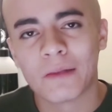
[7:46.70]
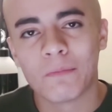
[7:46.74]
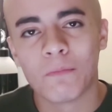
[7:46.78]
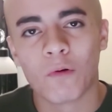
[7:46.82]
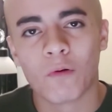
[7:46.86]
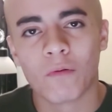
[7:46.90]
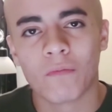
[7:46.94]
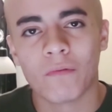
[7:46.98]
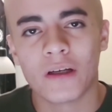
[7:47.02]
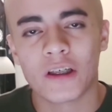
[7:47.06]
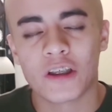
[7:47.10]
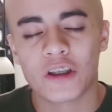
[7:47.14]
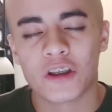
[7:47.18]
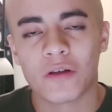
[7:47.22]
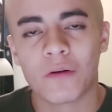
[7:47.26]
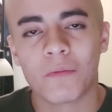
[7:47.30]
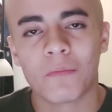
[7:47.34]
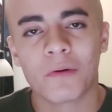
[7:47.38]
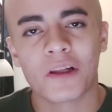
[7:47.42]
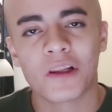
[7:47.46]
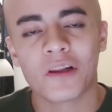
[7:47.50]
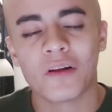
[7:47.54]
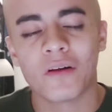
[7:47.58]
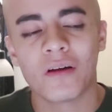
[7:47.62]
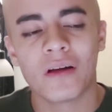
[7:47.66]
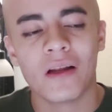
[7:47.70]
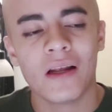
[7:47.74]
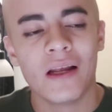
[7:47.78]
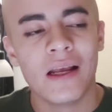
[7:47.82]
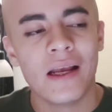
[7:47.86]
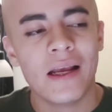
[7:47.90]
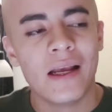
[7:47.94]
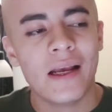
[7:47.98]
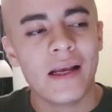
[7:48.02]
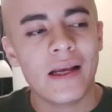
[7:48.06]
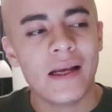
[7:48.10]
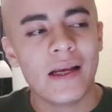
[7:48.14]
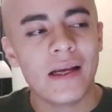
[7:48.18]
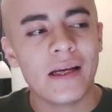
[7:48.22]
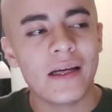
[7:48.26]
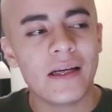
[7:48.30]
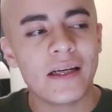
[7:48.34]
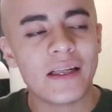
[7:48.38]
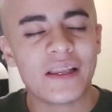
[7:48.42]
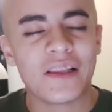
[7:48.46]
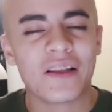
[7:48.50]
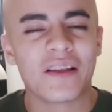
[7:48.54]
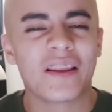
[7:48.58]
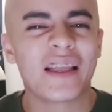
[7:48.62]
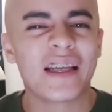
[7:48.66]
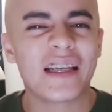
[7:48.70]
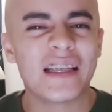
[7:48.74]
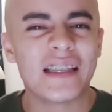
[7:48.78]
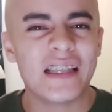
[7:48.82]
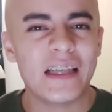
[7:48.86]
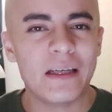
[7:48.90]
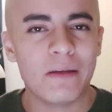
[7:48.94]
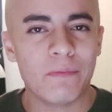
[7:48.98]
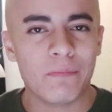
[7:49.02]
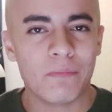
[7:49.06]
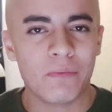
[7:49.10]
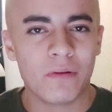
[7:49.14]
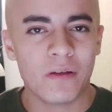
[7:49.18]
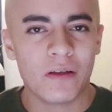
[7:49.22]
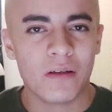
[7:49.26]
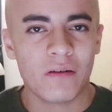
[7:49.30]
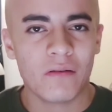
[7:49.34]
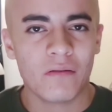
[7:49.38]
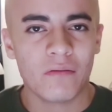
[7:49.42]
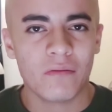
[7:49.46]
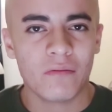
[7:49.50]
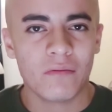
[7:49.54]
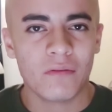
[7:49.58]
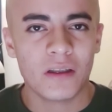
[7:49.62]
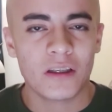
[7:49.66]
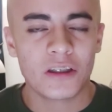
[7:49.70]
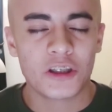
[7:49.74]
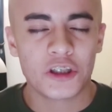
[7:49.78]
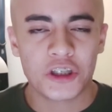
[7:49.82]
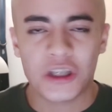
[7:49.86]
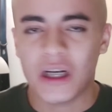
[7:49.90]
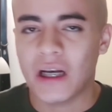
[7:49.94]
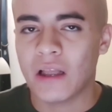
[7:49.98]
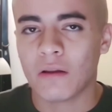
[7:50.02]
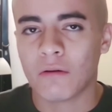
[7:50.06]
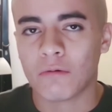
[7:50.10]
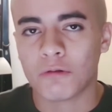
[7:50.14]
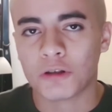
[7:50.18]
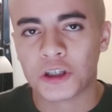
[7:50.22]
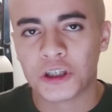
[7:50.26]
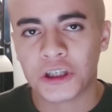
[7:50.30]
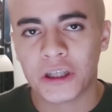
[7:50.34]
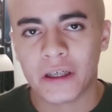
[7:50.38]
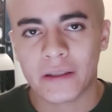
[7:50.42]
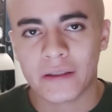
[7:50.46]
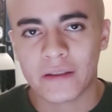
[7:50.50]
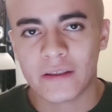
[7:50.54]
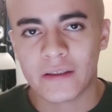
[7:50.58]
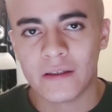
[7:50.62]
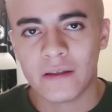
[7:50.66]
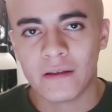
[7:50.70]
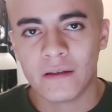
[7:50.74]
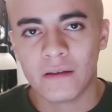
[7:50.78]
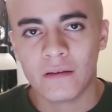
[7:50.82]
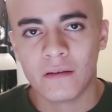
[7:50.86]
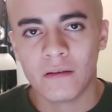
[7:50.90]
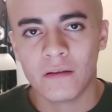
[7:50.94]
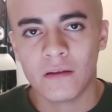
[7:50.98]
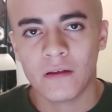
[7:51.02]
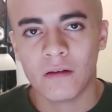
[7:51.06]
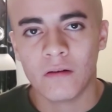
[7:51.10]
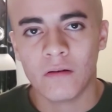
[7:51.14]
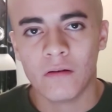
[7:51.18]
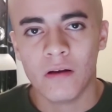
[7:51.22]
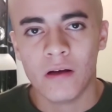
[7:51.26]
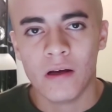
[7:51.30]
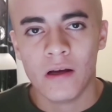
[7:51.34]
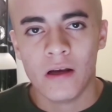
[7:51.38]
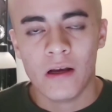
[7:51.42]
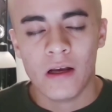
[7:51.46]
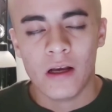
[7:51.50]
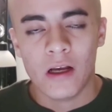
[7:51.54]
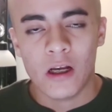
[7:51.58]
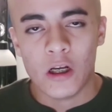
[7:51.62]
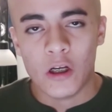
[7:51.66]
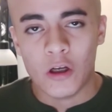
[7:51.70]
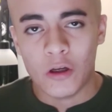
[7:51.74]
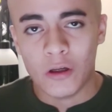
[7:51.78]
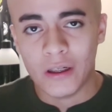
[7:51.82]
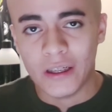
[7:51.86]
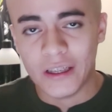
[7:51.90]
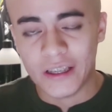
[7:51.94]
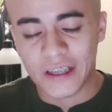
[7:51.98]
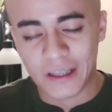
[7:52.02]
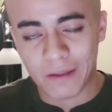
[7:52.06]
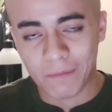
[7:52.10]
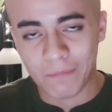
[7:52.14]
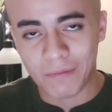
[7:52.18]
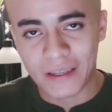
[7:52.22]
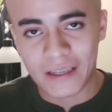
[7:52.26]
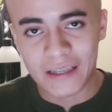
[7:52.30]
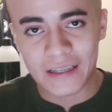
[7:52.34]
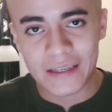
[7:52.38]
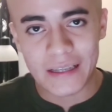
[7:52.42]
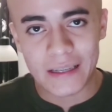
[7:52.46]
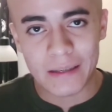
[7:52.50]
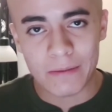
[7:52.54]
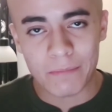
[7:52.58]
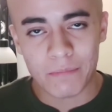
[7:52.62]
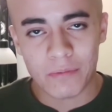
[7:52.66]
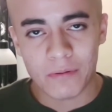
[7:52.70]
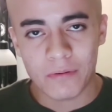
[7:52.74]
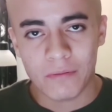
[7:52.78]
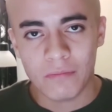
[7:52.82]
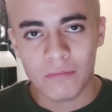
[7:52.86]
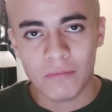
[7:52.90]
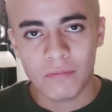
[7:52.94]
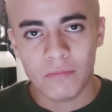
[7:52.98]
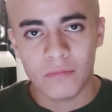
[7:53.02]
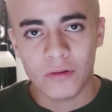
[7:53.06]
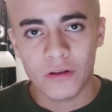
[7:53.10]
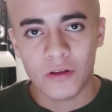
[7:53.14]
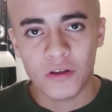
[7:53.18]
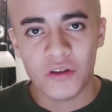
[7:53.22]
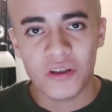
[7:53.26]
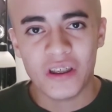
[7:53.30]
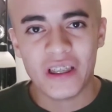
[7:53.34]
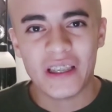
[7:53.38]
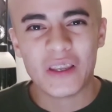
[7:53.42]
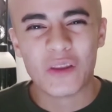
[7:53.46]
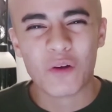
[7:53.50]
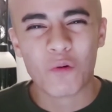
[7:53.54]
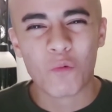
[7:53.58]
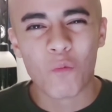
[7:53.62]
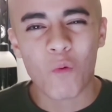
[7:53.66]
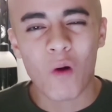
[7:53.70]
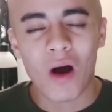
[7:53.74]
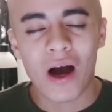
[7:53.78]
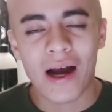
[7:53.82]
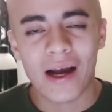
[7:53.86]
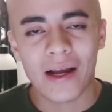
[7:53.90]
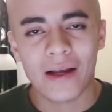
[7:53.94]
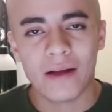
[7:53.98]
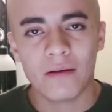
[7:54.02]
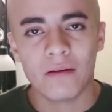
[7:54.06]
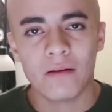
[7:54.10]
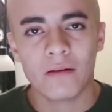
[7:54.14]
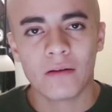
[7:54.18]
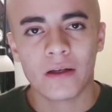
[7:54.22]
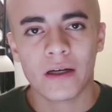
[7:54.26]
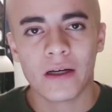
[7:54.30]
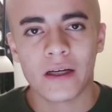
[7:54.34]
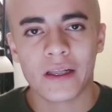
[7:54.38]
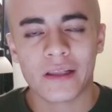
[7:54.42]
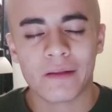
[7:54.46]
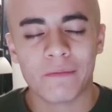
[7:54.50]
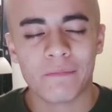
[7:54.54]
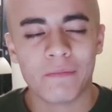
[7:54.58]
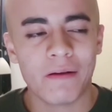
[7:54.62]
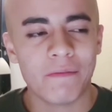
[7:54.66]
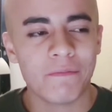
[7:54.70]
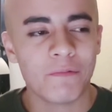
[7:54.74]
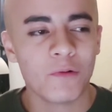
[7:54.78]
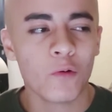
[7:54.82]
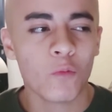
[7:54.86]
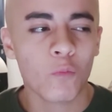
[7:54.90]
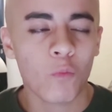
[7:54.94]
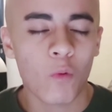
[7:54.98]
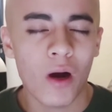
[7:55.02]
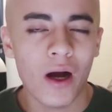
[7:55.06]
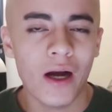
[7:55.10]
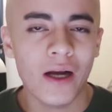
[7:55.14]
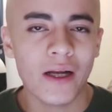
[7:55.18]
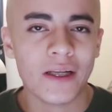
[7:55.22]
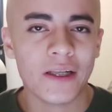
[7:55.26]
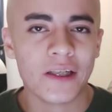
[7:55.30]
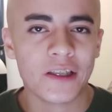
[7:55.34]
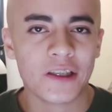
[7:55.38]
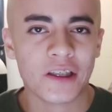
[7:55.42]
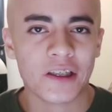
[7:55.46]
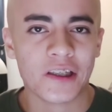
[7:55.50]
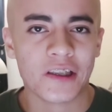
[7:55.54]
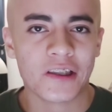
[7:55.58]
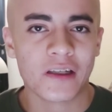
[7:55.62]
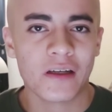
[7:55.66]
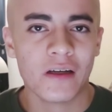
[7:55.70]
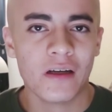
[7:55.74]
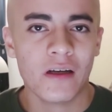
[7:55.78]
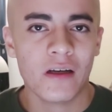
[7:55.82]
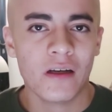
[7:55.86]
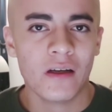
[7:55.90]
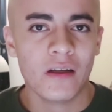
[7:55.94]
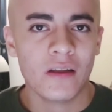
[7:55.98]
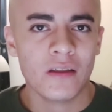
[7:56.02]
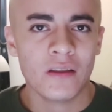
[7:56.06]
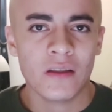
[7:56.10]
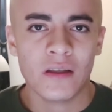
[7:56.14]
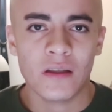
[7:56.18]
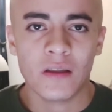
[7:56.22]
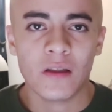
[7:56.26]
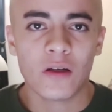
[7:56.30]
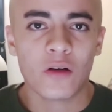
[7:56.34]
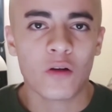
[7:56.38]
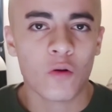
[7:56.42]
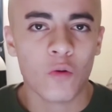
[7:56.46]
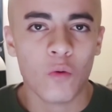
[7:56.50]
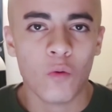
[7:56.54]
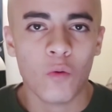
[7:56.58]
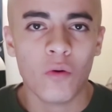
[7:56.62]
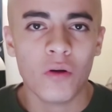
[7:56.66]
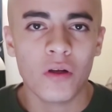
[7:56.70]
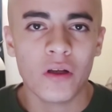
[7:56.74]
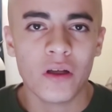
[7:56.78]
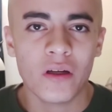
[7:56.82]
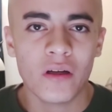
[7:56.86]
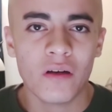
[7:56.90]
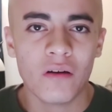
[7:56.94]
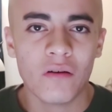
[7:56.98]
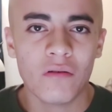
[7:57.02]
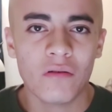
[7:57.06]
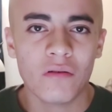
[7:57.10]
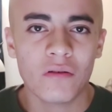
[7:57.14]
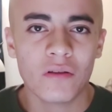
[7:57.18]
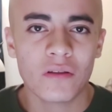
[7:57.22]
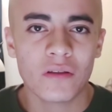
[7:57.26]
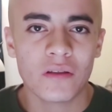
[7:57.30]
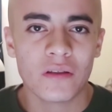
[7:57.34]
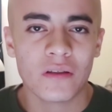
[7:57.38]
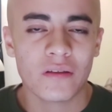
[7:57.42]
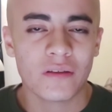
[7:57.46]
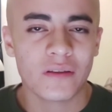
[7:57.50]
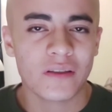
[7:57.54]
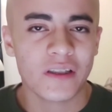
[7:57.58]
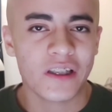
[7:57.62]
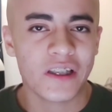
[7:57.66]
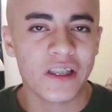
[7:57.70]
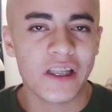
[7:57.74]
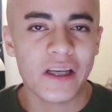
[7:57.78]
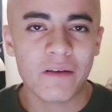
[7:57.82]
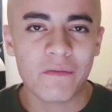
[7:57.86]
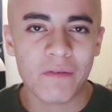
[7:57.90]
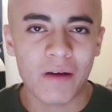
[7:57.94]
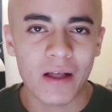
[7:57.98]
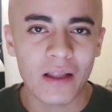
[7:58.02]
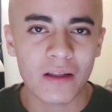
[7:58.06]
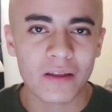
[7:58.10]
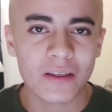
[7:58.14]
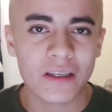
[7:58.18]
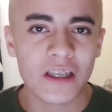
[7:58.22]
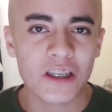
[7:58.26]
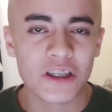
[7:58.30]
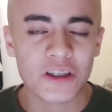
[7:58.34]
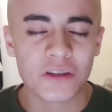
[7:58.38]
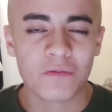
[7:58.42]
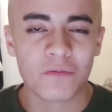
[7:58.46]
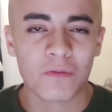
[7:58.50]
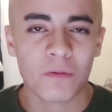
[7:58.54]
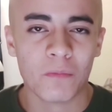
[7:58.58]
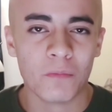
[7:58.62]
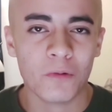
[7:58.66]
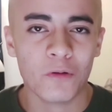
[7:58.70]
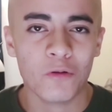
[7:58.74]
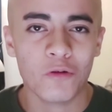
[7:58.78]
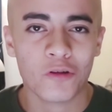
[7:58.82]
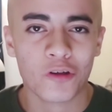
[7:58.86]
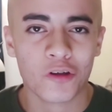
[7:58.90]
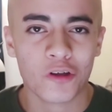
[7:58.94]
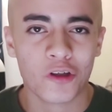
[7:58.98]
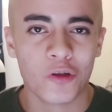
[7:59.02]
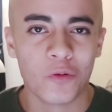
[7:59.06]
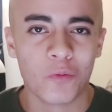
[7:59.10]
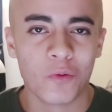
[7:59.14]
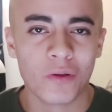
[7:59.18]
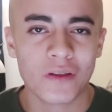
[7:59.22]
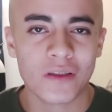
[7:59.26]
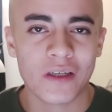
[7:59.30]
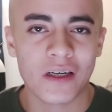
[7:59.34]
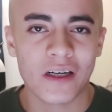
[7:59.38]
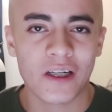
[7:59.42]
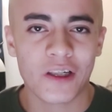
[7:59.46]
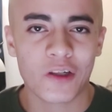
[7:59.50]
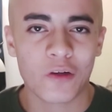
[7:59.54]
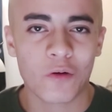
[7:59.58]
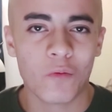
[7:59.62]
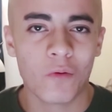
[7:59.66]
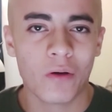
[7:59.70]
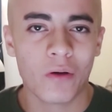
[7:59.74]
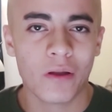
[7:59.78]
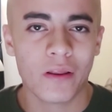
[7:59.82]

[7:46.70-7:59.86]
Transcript: motivation, but it's nothing deep, It's shallow shit, You need something deep. You need the why. Guys, if your why is just to look cool, to seek validation from losers you went to high school